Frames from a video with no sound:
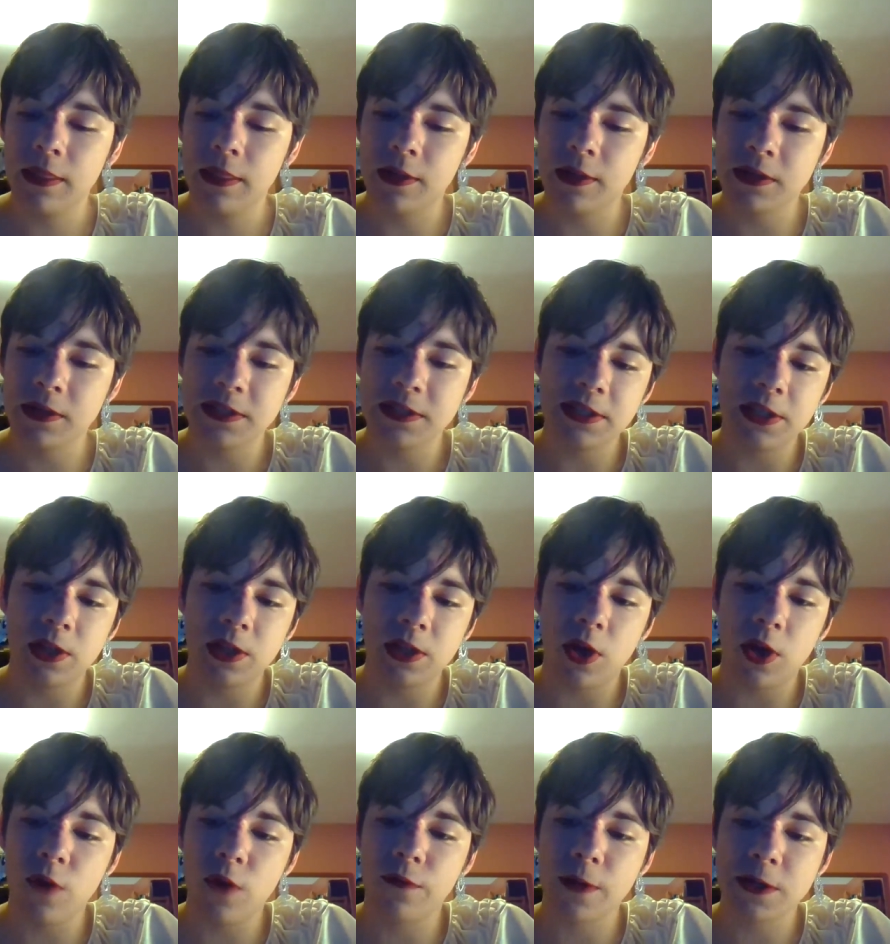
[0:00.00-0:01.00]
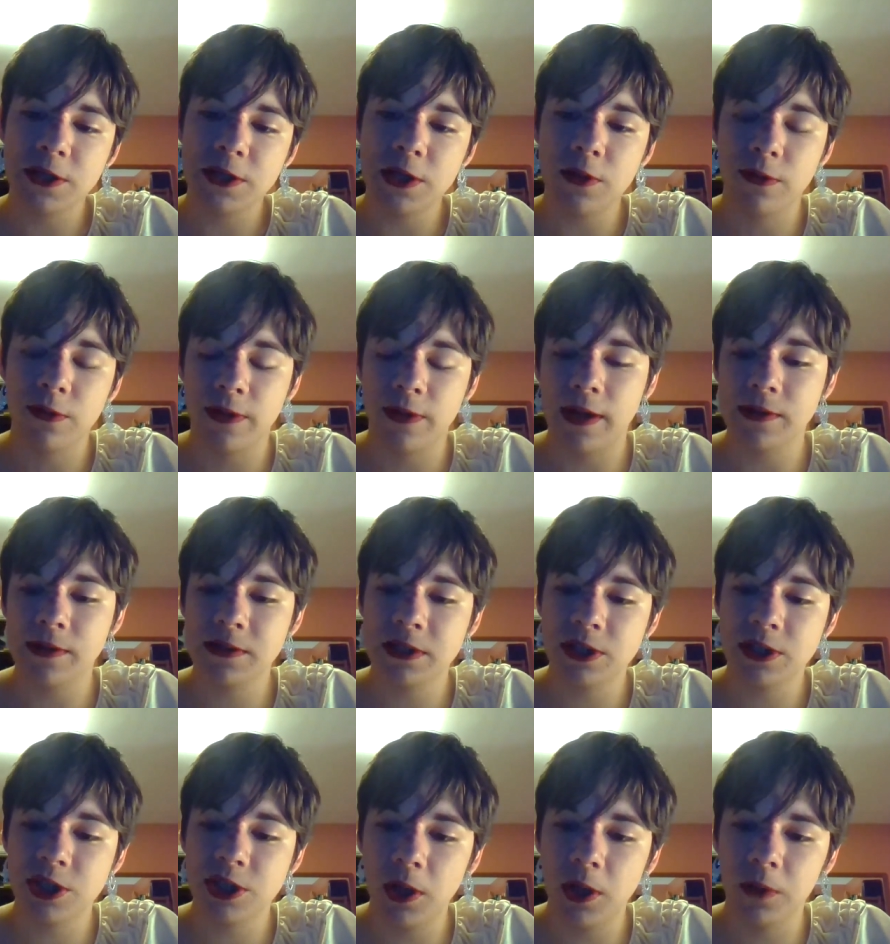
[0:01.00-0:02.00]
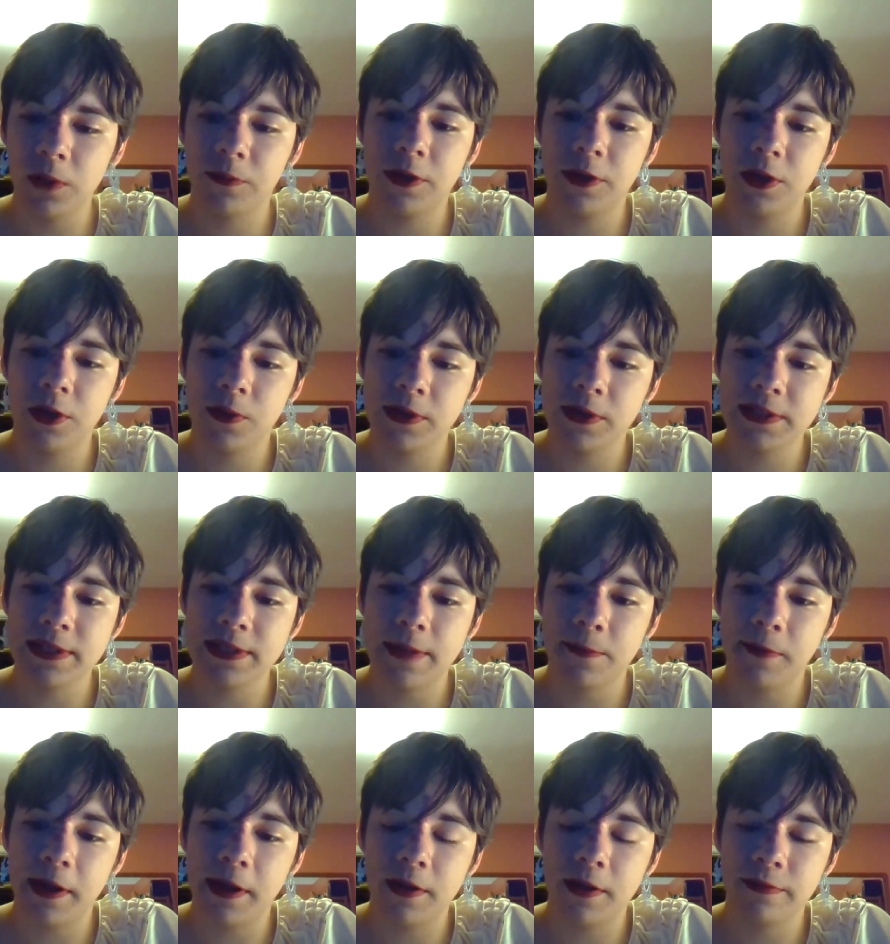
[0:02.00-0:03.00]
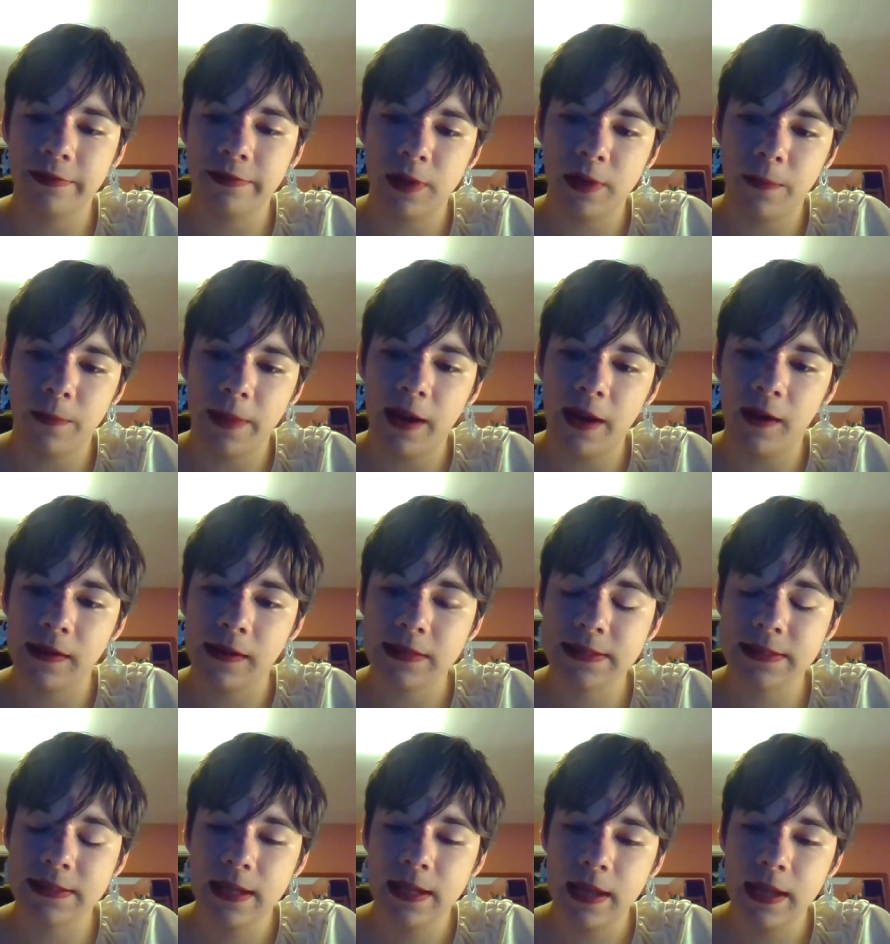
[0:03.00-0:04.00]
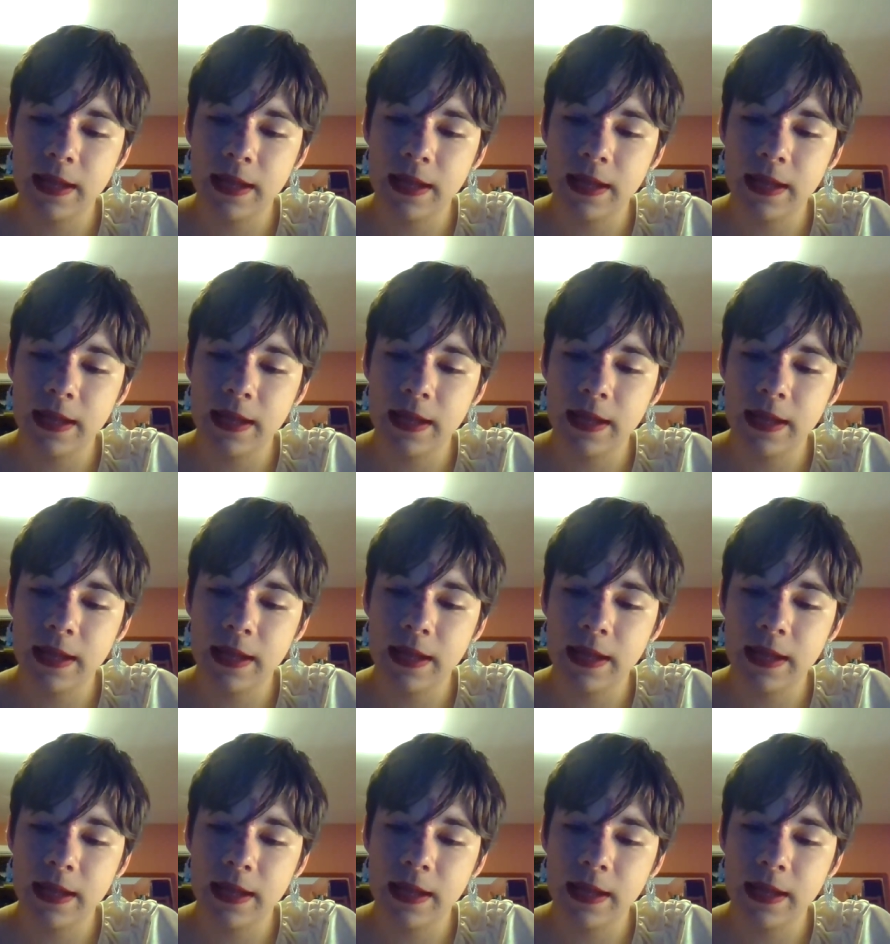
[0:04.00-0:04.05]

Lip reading: there's still over 2,000 children who are separated from their parents.